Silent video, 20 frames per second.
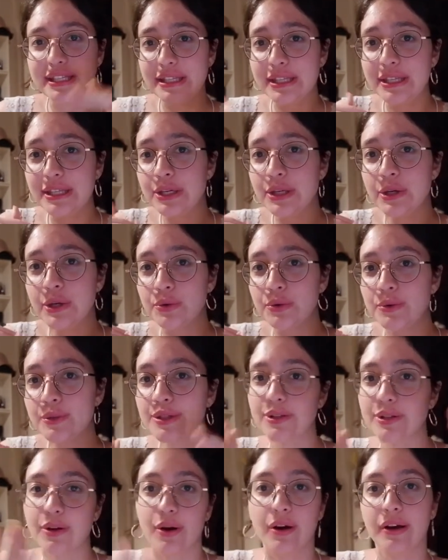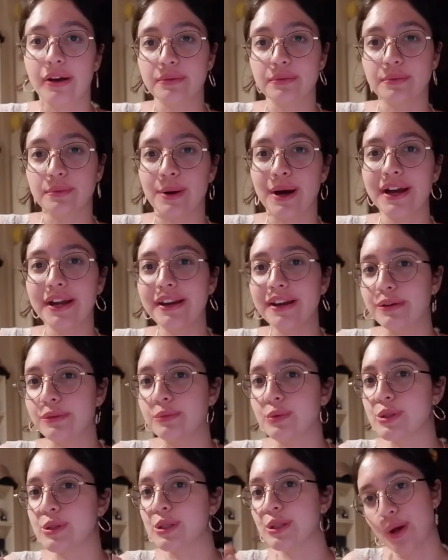you saw it, right? It
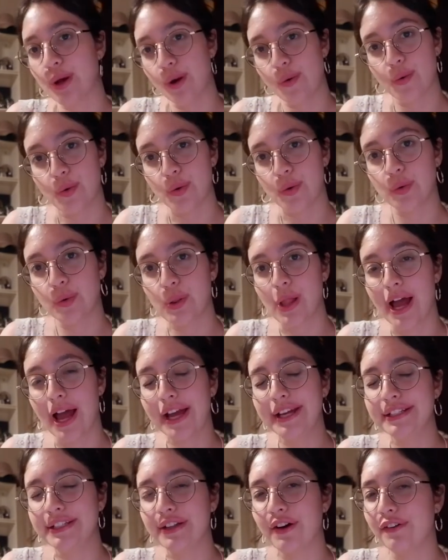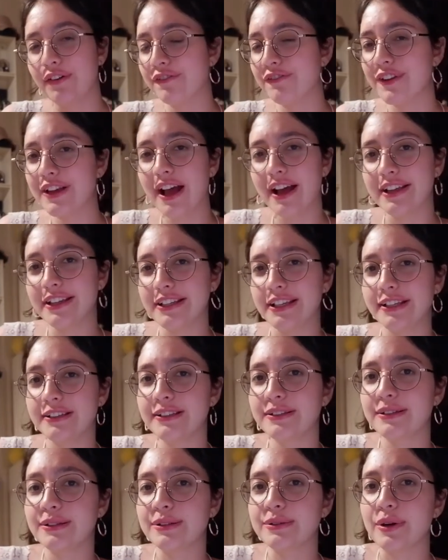was so cool. I don't think I need
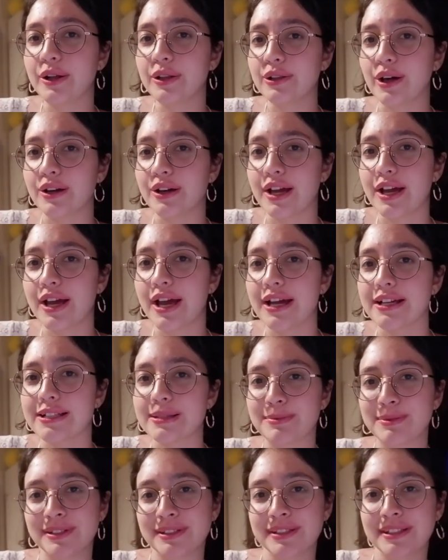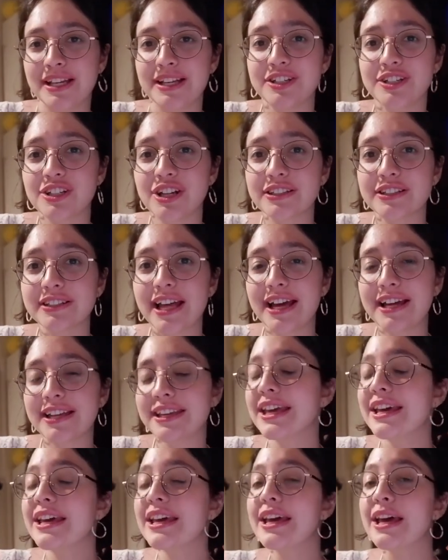to do a lot of explanation on that
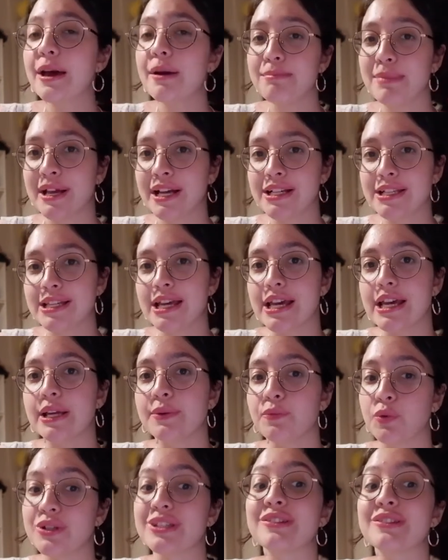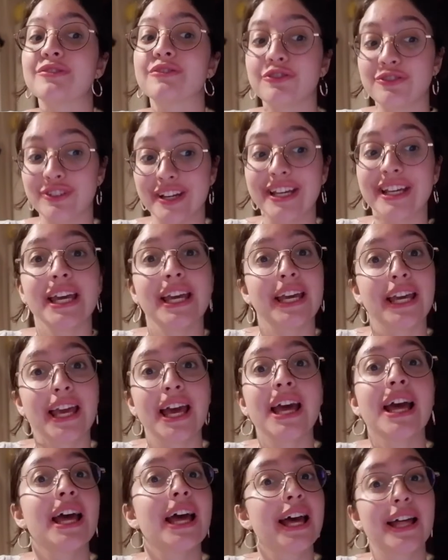because it was freaking
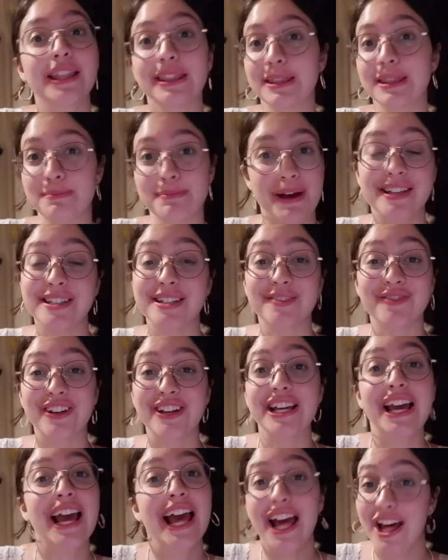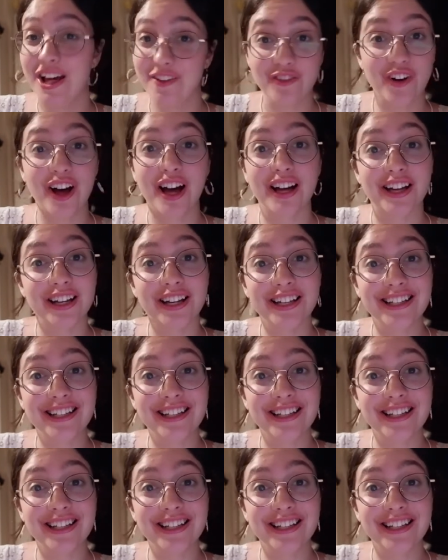the best thing ever.